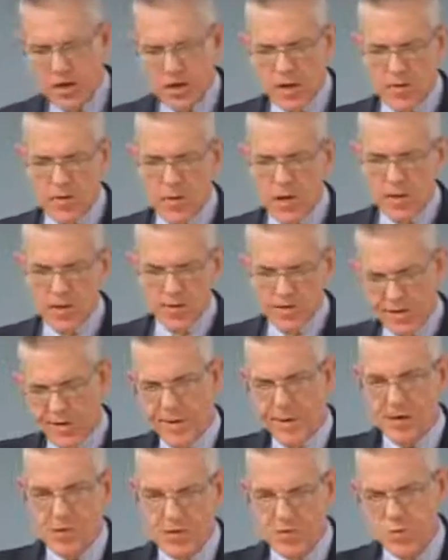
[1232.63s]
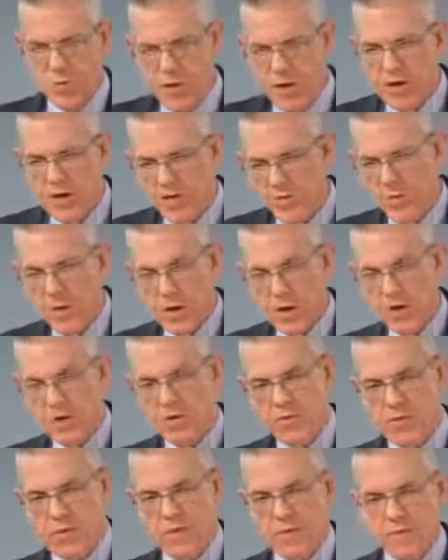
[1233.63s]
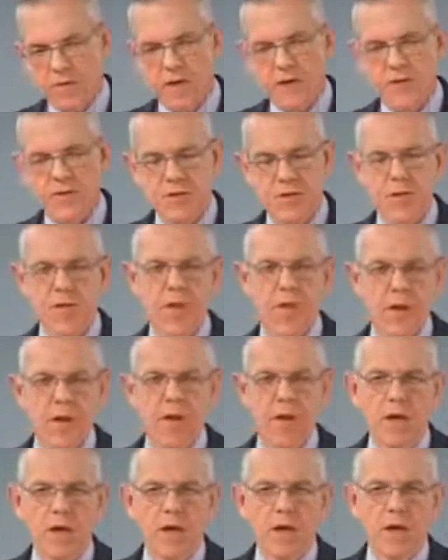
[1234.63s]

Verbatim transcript: I mean, yeah, it's one, one degree Celsius, but